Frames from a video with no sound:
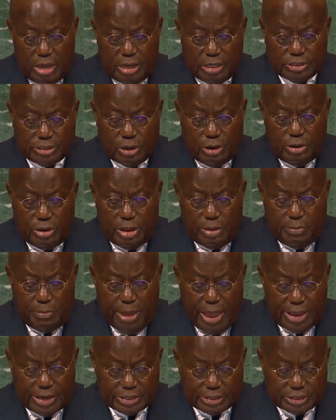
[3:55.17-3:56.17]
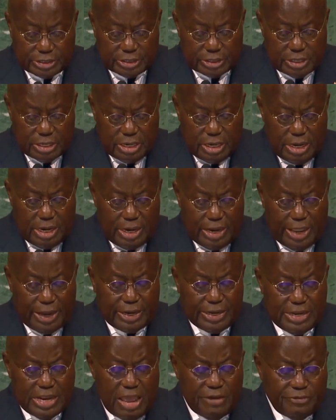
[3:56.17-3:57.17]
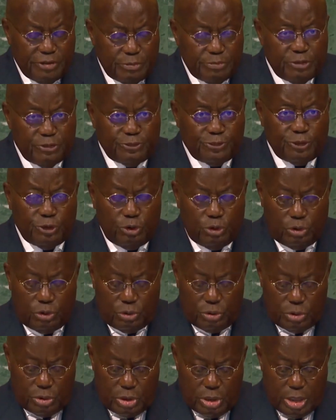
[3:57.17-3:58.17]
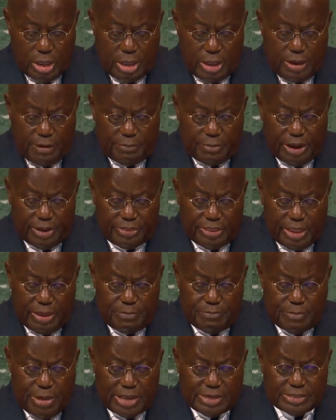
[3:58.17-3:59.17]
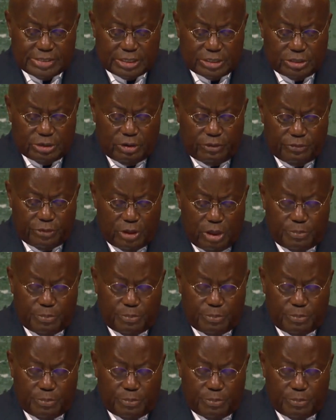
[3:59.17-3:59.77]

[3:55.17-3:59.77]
is only matched like never before by the immensity of the